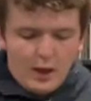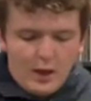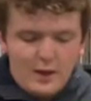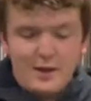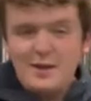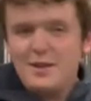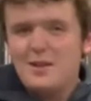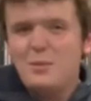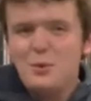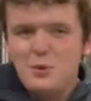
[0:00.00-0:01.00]
And then the
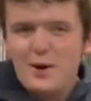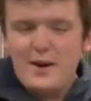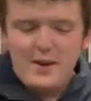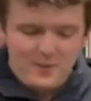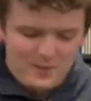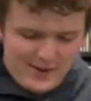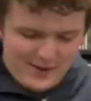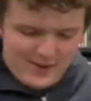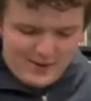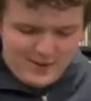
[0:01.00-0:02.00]
Blu-ray
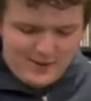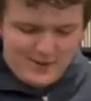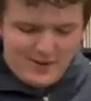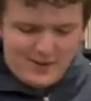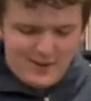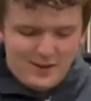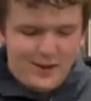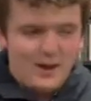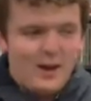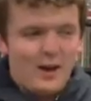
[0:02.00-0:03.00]
is
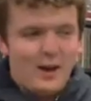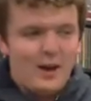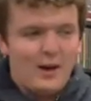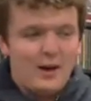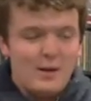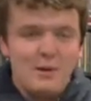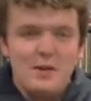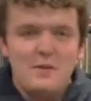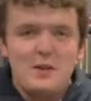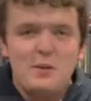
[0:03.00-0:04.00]
in my
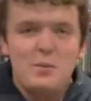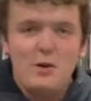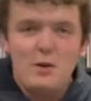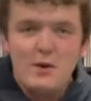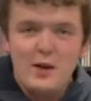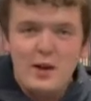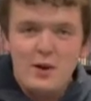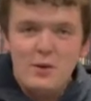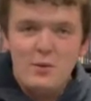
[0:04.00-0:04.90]
DVD player right now.